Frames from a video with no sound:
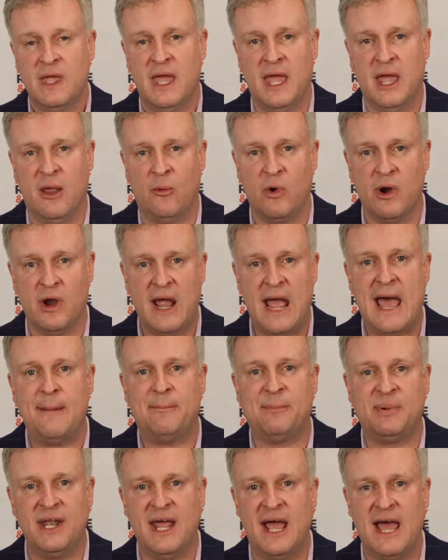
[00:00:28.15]
And we're
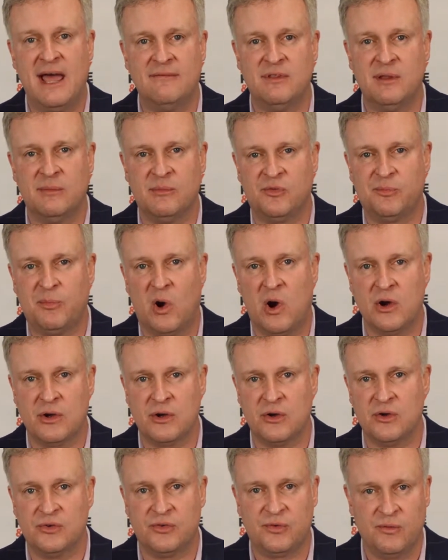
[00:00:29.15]
happy to have them as
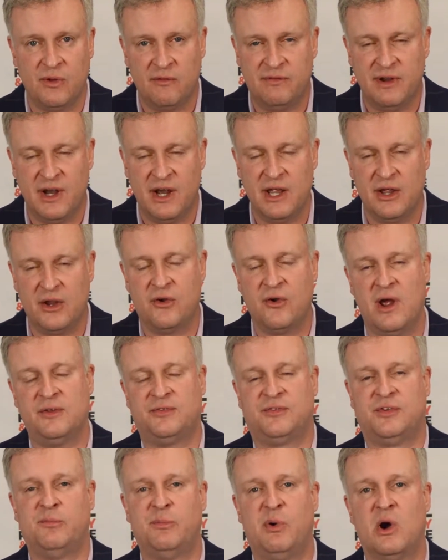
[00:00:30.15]
partners, very
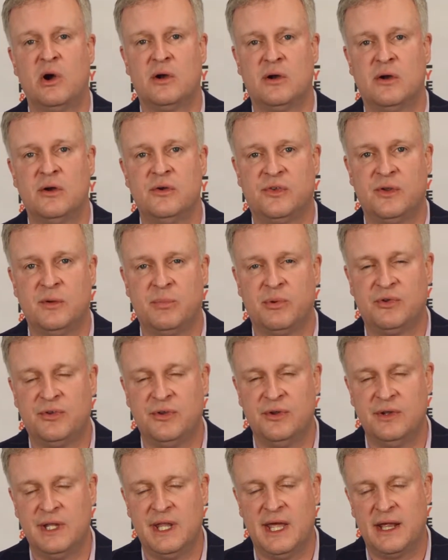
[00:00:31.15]
aggressive partners in
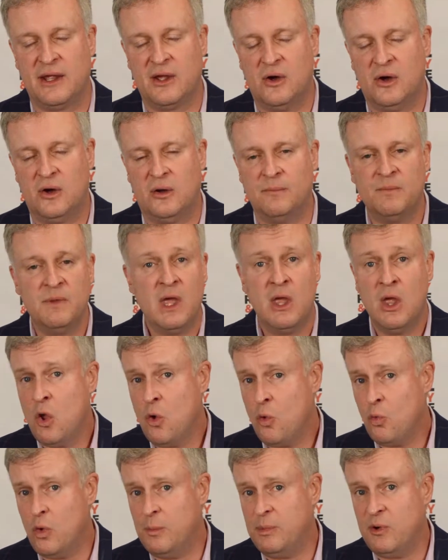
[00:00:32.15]
pursuing that goal.
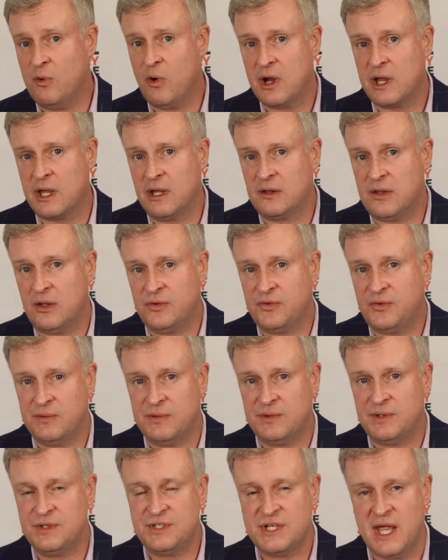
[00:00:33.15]
We'll be working closely
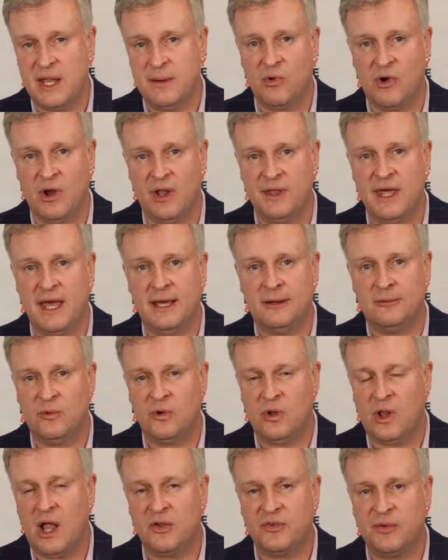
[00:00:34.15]
with the chamber on that.
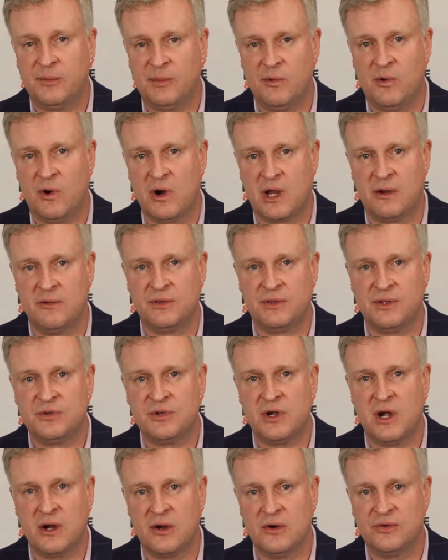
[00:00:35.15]
We'll also be working with the
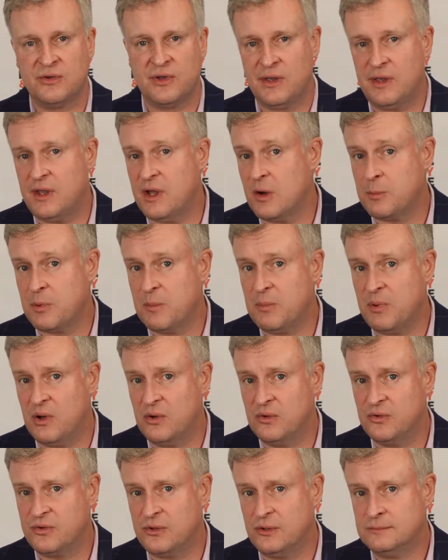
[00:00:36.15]
truckers on their
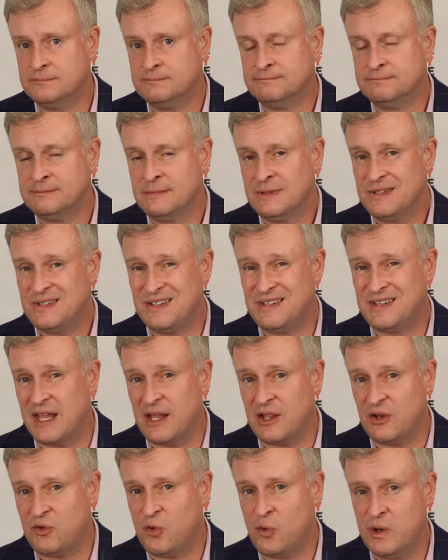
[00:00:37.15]
proposal to
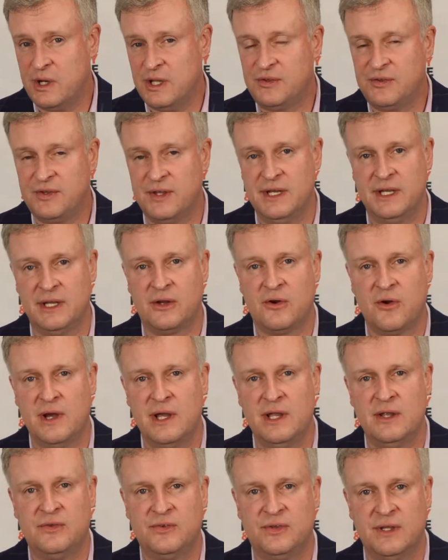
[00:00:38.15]
take a 20 cent
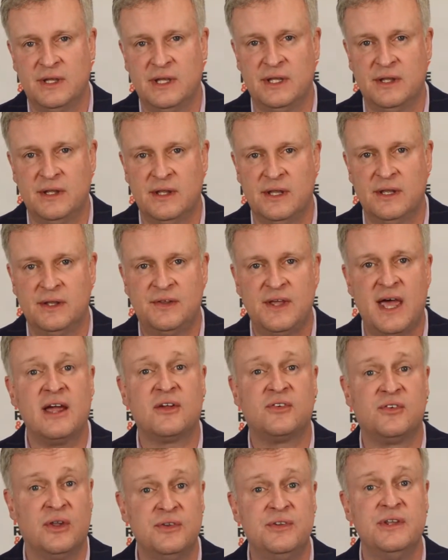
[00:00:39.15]
increase in the
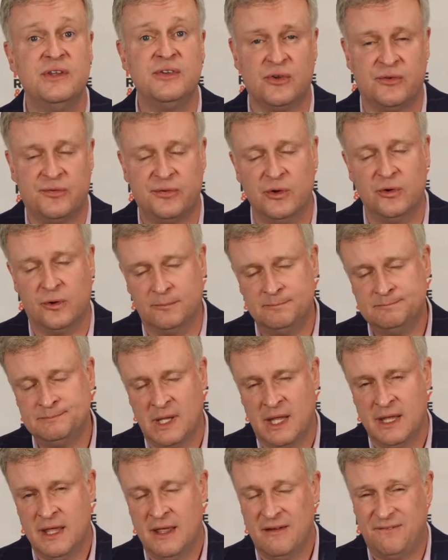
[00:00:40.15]
tax on diesel fuel,
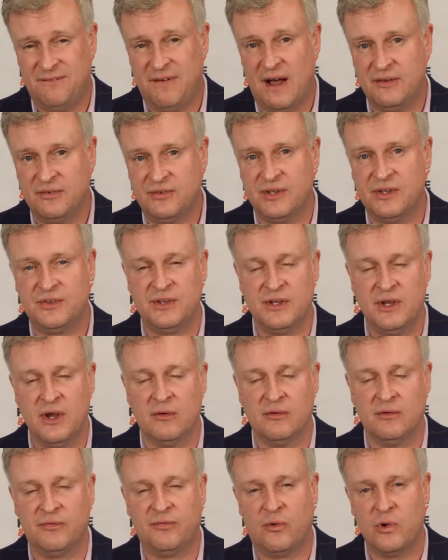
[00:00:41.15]
five cents a year
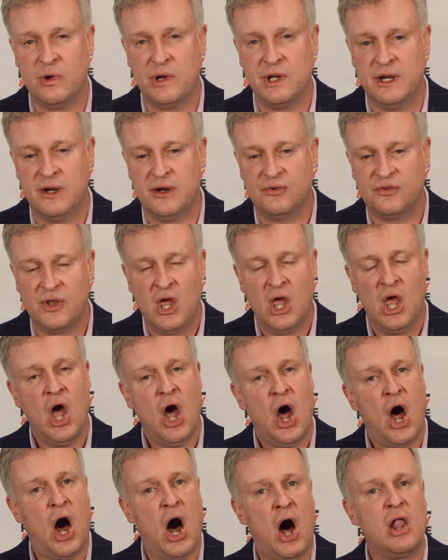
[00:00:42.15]
over four years.
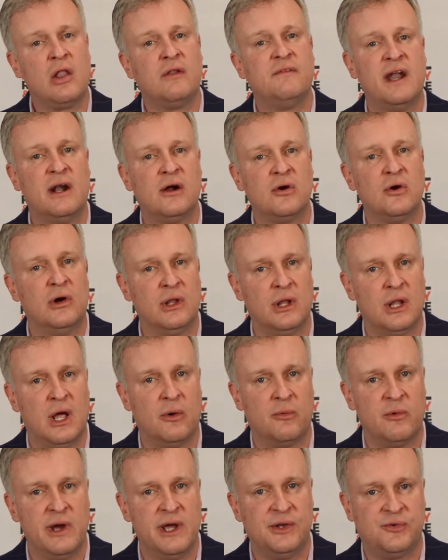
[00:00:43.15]
All of that will go a
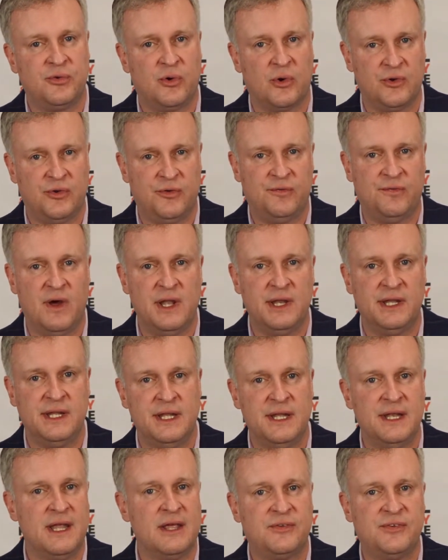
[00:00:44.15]
long way towards funding
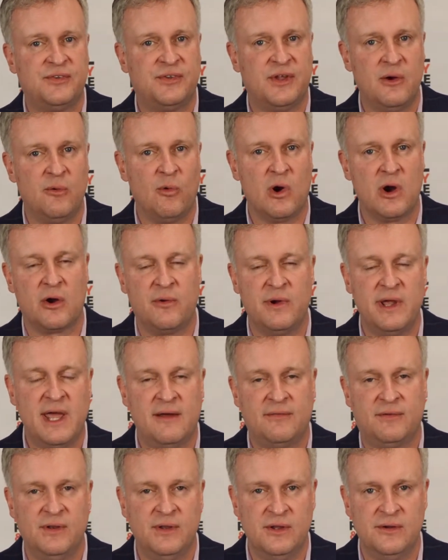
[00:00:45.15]
the necessary work we
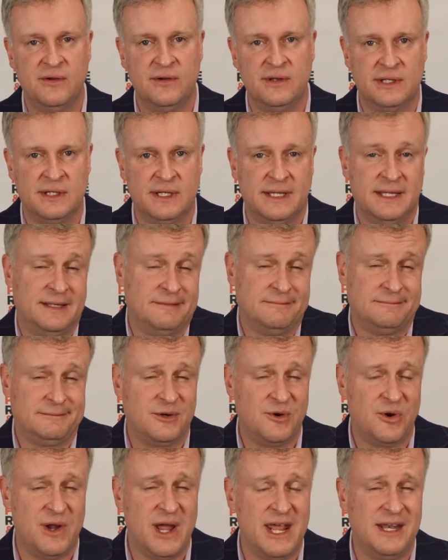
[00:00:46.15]
have to do in,
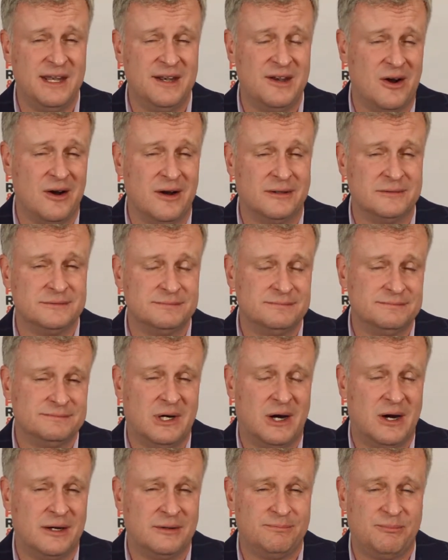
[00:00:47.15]
in creating our,
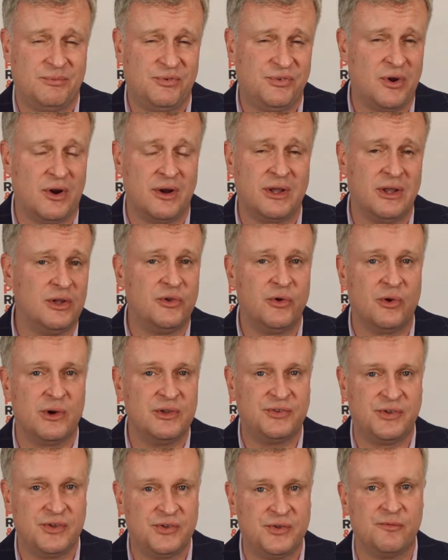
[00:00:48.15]
our circulatory
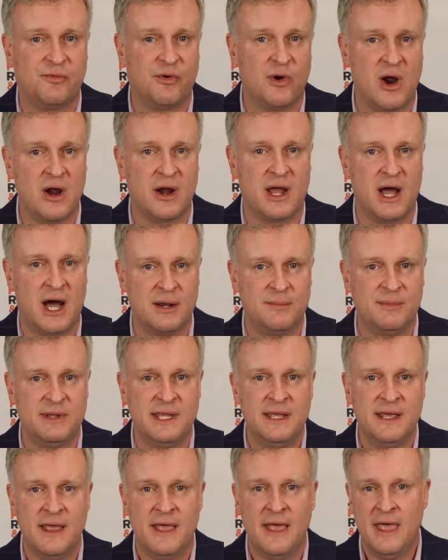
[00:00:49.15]
system for our
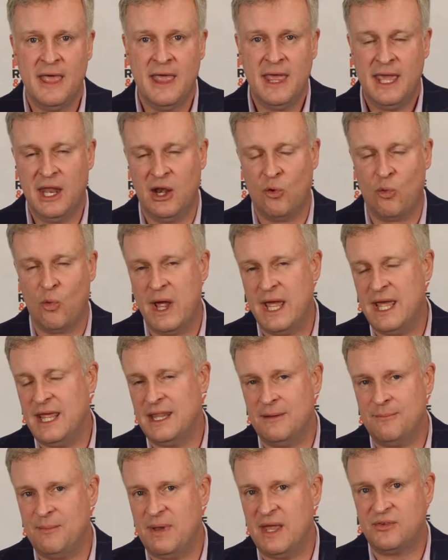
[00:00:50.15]
economy in a way
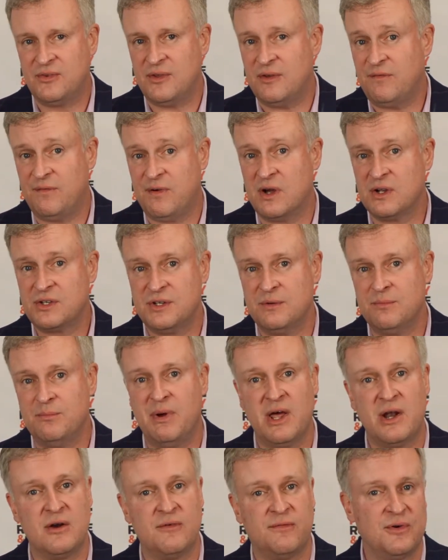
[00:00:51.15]
that makes it function
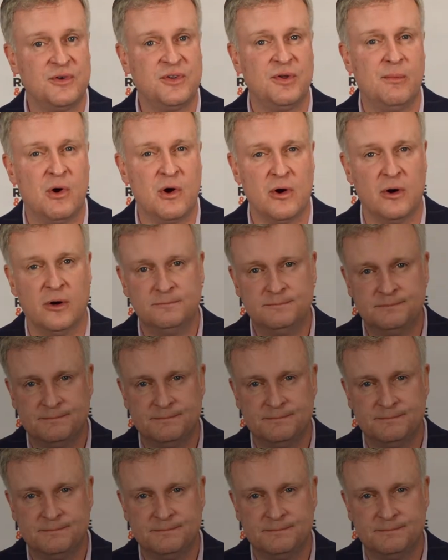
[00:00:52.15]
better for tomorrow.